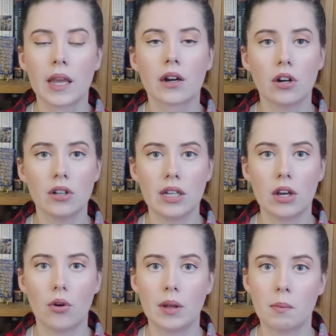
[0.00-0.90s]
Currently,
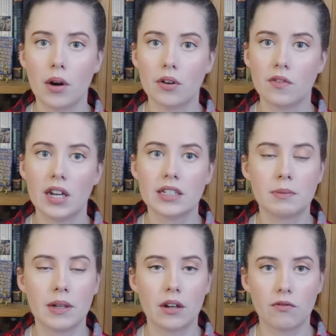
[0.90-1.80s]
only part of it has
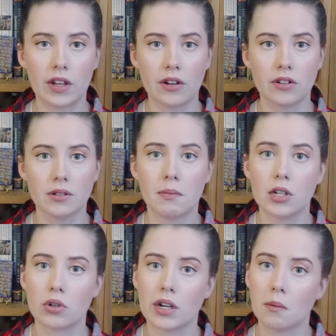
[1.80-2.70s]
been unveiled,
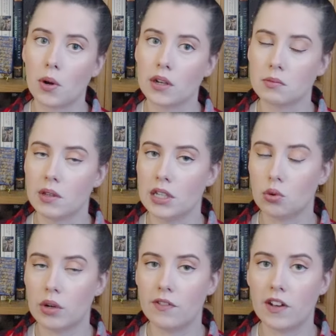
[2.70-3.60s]
measuring approximately
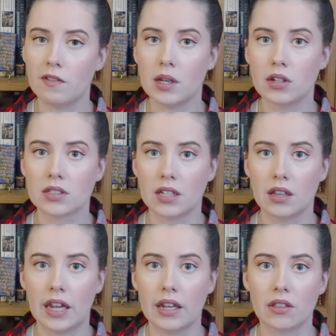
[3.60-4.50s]
25 meters in
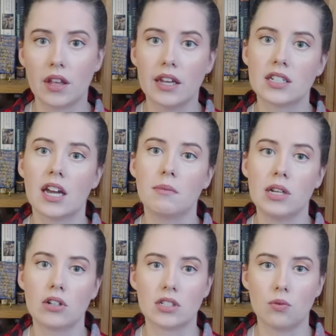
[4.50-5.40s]
length and 10
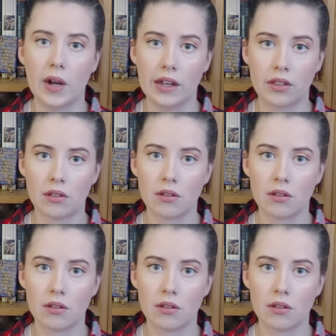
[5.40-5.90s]
meters in width.